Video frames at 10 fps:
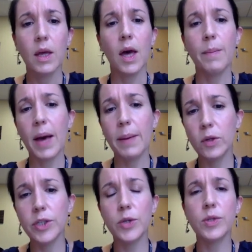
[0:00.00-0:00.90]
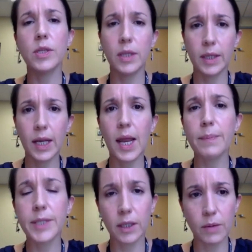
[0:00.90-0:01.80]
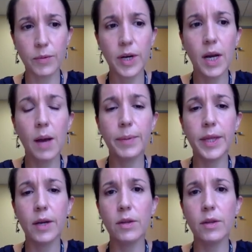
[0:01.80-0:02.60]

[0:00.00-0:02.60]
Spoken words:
amyloidosis, and collapsing glomerulopathy